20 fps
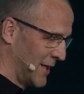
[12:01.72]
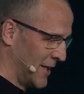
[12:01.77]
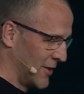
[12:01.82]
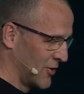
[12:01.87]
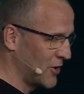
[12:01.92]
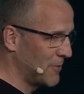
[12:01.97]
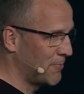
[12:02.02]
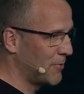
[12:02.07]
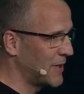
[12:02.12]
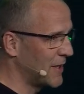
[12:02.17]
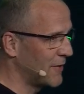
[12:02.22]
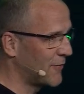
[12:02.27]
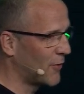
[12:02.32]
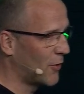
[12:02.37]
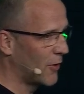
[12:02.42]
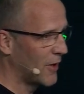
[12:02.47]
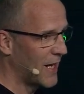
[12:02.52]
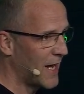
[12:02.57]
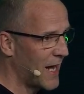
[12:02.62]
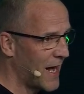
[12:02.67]

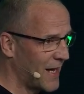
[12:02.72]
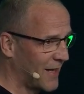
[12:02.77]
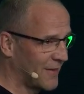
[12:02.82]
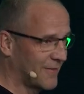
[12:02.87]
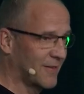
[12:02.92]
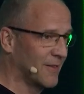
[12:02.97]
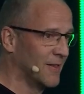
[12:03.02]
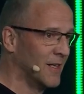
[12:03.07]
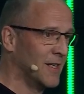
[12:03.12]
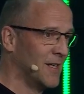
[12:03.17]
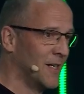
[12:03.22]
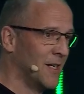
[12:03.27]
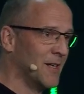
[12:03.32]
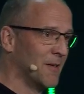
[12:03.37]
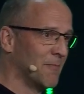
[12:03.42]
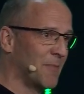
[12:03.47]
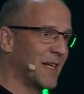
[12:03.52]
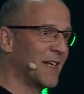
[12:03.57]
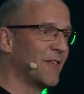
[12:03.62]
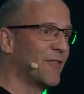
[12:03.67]
GPT-4 has,
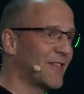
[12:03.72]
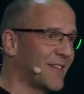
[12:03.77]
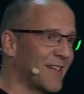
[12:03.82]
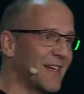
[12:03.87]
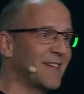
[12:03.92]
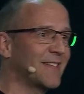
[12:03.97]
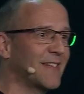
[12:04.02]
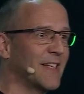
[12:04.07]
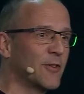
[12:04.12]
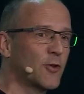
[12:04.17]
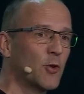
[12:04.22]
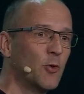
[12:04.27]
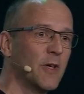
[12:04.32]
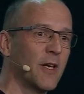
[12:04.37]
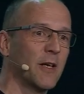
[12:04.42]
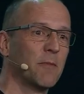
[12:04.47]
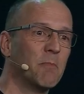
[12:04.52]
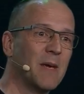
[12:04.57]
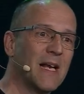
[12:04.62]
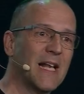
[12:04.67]
but if it's less than
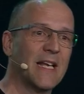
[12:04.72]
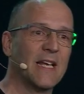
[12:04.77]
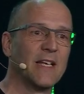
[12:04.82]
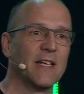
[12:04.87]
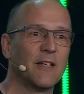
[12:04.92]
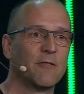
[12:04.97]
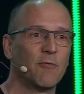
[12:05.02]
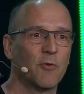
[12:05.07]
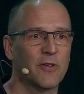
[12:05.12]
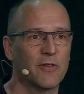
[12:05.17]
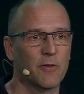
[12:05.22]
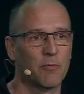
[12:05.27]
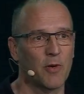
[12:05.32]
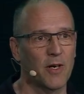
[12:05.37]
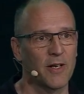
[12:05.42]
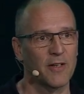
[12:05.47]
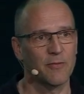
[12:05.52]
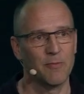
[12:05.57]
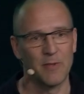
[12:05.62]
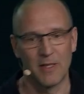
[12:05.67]
200 million, it would
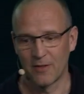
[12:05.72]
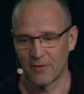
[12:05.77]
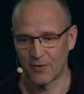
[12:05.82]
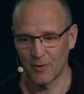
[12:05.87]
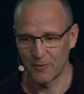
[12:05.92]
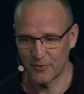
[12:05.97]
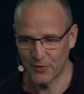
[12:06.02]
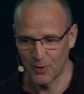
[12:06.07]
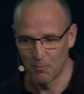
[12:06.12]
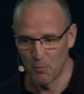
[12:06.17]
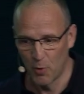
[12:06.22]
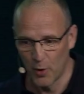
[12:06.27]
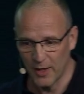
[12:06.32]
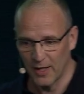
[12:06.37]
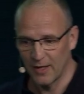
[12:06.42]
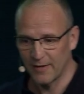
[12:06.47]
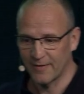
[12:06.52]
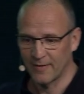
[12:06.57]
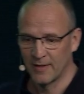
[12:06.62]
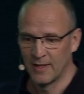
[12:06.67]
surprise me. So some
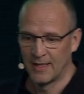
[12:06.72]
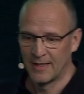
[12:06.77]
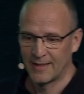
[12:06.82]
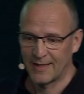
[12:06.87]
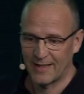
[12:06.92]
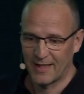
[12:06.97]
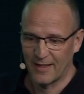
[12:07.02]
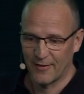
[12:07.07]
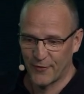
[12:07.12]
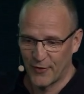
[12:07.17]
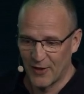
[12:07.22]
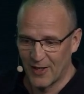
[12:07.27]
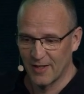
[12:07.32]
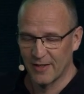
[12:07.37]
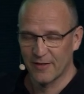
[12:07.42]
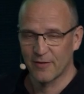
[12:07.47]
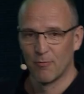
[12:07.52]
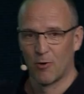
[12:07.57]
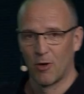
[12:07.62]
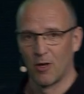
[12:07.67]
models that are fairly
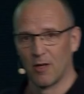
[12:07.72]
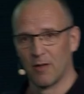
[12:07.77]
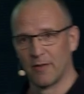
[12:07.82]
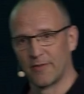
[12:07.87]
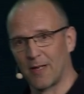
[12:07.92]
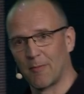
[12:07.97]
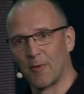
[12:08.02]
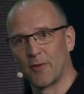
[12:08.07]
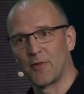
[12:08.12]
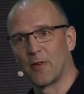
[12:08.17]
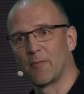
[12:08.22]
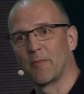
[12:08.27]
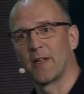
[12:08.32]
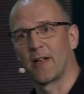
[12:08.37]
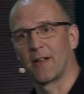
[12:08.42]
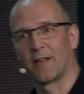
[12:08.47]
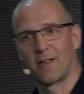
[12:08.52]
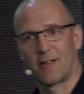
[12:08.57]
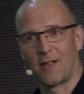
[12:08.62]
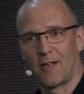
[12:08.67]
small, some of them
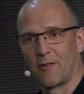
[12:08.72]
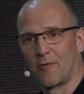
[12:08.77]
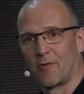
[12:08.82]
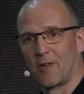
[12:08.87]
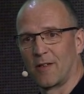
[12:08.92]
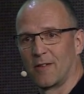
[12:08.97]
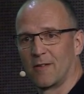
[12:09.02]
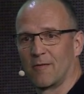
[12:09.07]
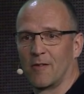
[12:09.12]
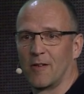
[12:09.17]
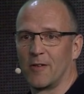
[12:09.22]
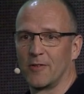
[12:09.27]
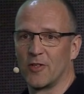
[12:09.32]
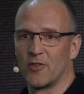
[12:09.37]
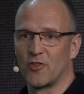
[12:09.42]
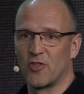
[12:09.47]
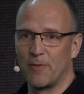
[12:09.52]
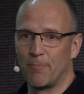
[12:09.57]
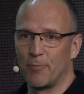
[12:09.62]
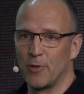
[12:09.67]
they can run on your
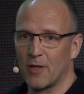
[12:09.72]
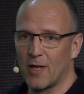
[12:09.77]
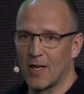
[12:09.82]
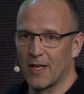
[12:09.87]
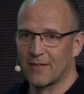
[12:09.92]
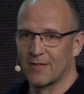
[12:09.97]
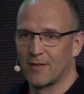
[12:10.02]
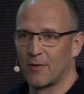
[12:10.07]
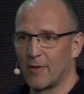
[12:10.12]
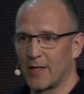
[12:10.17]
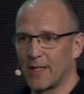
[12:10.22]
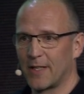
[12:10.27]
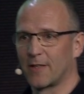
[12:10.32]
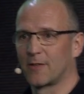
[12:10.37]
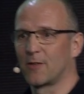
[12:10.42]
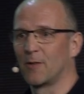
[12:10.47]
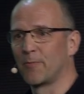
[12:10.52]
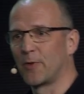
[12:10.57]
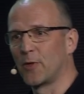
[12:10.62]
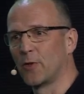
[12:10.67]
GPU-accelerated
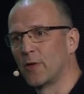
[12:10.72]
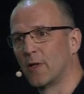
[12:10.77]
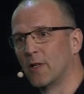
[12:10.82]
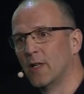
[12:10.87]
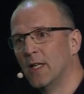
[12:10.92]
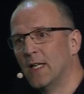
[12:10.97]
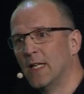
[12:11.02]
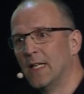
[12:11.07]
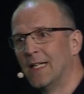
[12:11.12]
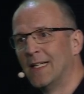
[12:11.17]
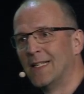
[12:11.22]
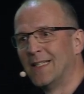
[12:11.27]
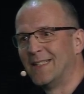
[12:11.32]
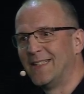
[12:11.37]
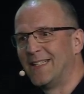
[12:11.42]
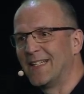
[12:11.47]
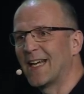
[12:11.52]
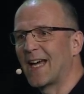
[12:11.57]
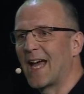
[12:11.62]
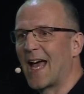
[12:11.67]
computer,
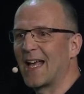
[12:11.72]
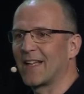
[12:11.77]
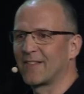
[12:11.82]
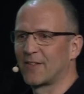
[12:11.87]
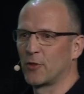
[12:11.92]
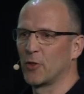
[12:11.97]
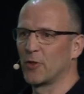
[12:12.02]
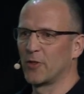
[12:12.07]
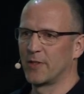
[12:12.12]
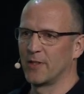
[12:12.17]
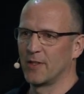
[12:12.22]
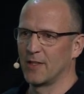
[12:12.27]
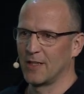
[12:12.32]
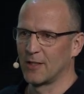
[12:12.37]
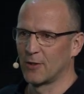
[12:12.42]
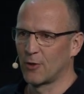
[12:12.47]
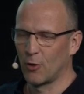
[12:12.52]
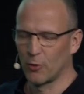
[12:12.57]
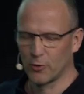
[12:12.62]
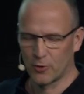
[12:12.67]
they are as good in
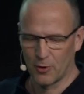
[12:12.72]
code